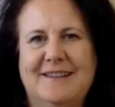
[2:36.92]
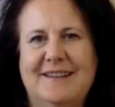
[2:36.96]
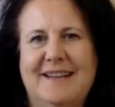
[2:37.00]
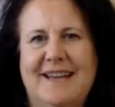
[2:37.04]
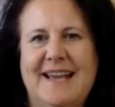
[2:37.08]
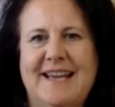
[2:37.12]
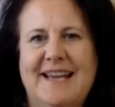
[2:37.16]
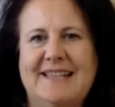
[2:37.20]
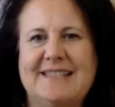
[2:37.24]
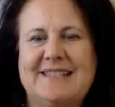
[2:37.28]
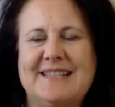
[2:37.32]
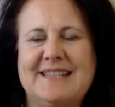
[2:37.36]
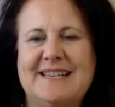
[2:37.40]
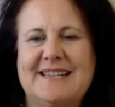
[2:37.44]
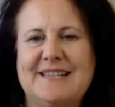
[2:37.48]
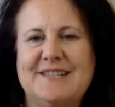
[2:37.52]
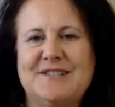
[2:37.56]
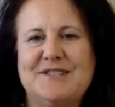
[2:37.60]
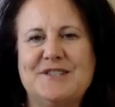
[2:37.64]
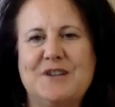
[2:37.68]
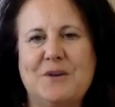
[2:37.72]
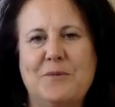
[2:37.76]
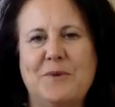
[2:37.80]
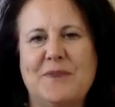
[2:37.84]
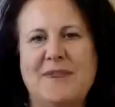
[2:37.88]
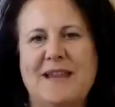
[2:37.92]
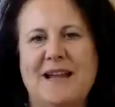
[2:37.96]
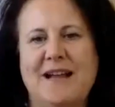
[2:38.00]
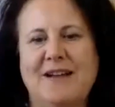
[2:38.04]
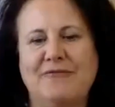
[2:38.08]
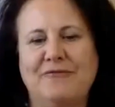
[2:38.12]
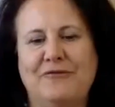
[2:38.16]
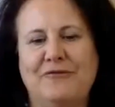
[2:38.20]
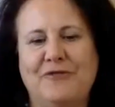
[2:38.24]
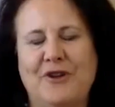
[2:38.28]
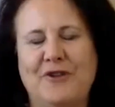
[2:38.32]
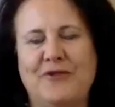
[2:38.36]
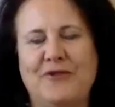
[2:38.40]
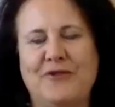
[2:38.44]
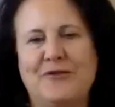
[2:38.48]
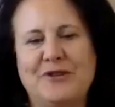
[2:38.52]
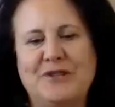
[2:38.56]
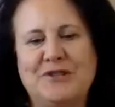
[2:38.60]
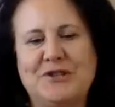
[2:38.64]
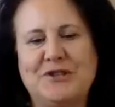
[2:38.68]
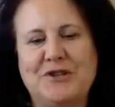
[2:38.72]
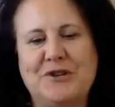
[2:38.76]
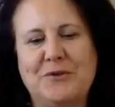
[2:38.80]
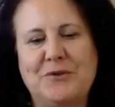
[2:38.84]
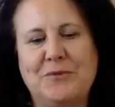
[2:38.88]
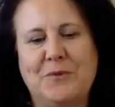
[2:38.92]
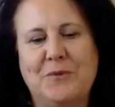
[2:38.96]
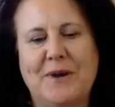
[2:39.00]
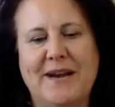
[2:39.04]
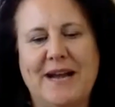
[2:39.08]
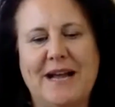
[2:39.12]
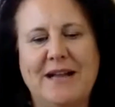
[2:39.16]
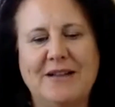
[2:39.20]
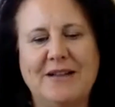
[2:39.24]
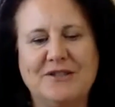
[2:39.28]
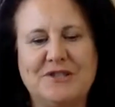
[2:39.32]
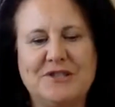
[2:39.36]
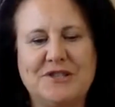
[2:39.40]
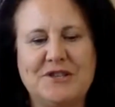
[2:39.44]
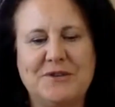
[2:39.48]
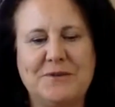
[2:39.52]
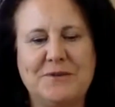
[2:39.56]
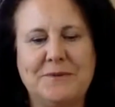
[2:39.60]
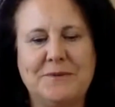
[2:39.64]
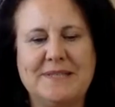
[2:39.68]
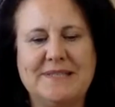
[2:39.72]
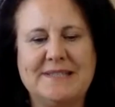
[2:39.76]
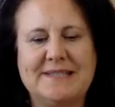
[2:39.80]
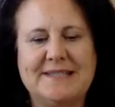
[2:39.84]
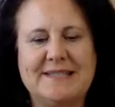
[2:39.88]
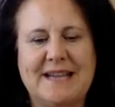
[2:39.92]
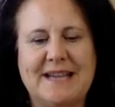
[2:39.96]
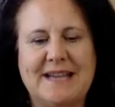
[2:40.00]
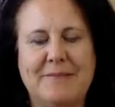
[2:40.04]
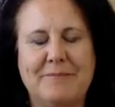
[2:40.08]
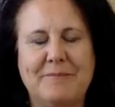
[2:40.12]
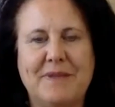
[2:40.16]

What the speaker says: Excellent. So without further ado, what I'll do is